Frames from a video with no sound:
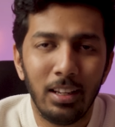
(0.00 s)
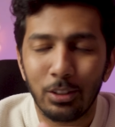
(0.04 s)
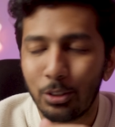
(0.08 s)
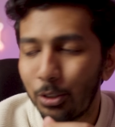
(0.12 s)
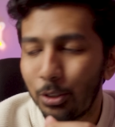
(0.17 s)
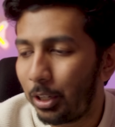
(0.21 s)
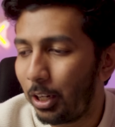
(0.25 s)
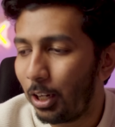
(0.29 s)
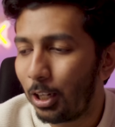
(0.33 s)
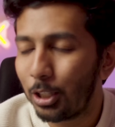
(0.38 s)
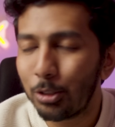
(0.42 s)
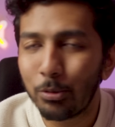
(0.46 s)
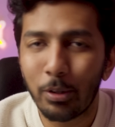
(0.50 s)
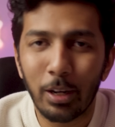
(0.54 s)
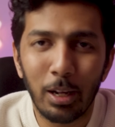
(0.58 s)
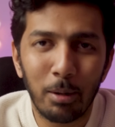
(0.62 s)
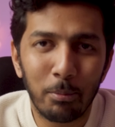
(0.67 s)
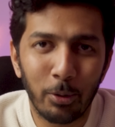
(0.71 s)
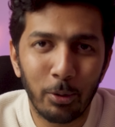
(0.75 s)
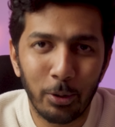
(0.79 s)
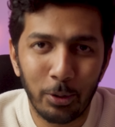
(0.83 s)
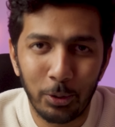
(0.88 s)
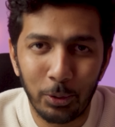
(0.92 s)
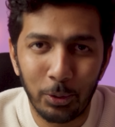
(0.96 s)
So here's what I'm
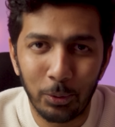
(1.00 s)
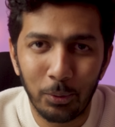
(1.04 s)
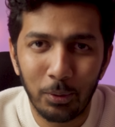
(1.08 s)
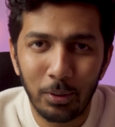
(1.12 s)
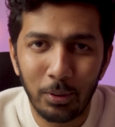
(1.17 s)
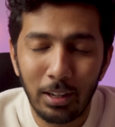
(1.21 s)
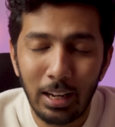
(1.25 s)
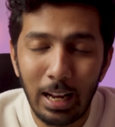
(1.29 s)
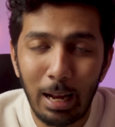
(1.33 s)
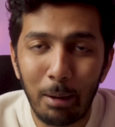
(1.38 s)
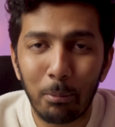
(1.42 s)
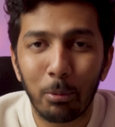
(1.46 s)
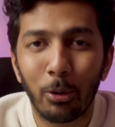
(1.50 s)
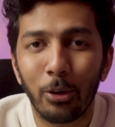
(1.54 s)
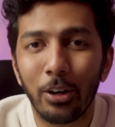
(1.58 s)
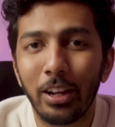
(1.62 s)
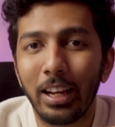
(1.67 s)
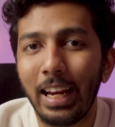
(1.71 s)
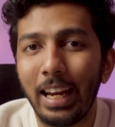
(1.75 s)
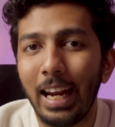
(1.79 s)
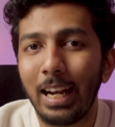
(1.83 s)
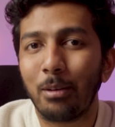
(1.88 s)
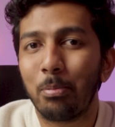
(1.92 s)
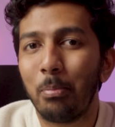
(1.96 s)
gonna do. I'm gonna
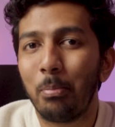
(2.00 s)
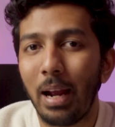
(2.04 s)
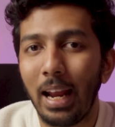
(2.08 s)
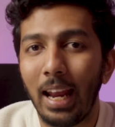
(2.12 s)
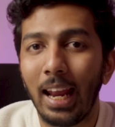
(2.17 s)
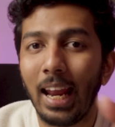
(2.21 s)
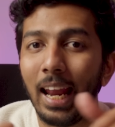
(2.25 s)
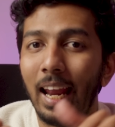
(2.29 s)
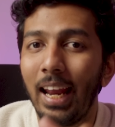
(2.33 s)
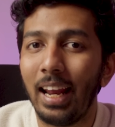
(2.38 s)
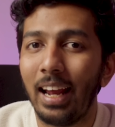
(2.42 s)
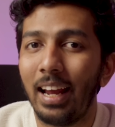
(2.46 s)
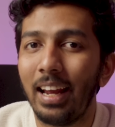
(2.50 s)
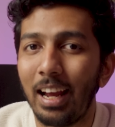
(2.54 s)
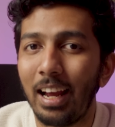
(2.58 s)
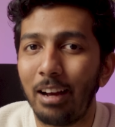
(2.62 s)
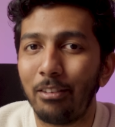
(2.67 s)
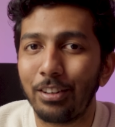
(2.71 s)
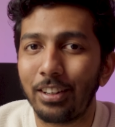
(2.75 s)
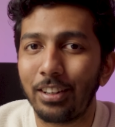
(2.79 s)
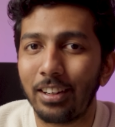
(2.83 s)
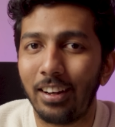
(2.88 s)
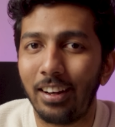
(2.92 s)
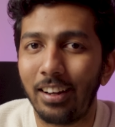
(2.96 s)
get my AI
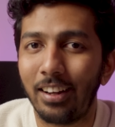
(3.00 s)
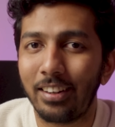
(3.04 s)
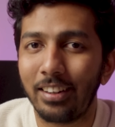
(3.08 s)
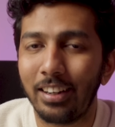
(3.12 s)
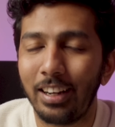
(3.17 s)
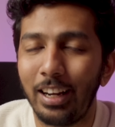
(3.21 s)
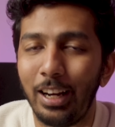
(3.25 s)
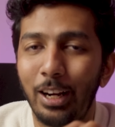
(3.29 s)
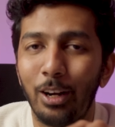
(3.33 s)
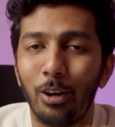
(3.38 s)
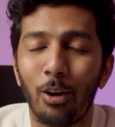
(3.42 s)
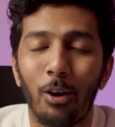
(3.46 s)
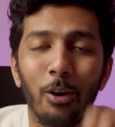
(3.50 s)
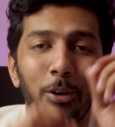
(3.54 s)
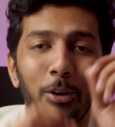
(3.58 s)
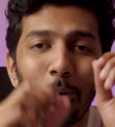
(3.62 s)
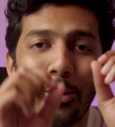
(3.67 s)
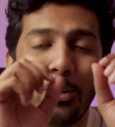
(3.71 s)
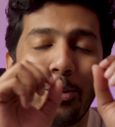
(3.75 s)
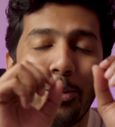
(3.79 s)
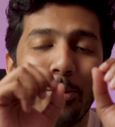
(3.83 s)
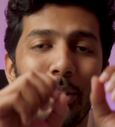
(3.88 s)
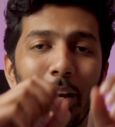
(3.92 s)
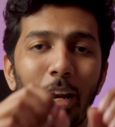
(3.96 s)
avatar in order
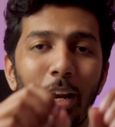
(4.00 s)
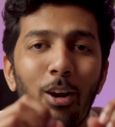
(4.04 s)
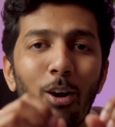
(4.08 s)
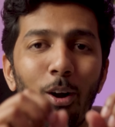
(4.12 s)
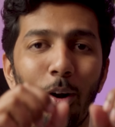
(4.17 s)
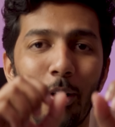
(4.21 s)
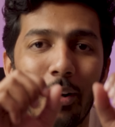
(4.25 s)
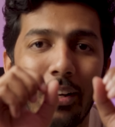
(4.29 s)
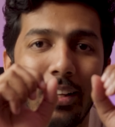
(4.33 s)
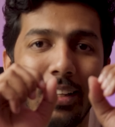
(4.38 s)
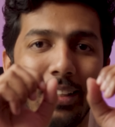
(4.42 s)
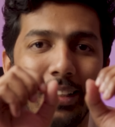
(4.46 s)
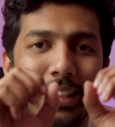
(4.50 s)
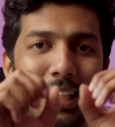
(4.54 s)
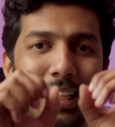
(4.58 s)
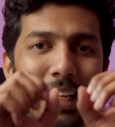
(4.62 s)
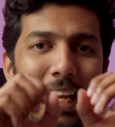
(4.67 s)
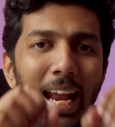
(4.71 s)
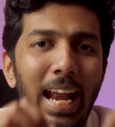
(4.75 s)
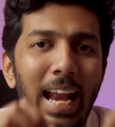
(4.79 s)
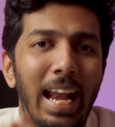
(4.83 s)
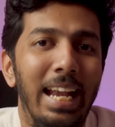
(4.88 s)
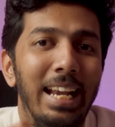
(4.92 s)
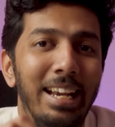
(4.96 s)
to record the
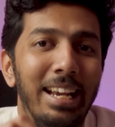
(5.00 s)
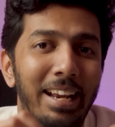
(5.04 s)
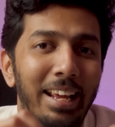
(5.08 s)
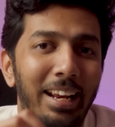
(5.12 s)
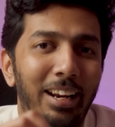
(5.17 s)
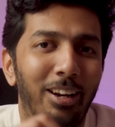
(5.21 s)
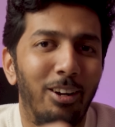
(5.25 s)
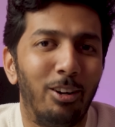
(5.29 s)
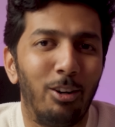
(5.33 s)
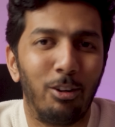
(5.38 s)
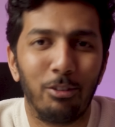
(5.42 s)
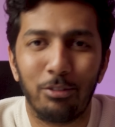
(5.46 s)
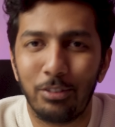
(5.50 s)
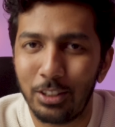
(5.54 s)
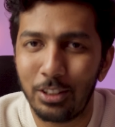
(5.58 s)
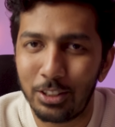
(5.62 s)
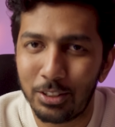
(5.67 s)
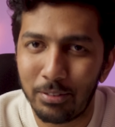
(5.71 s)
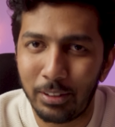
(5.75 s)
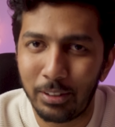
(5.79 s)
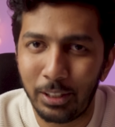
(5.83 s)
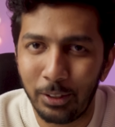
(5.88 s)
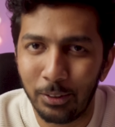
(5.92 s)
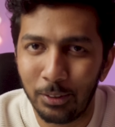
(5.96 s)
ending of this
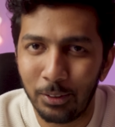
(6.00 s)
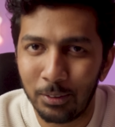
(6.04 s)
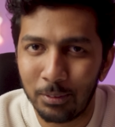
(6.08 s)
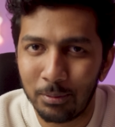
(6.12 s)
video.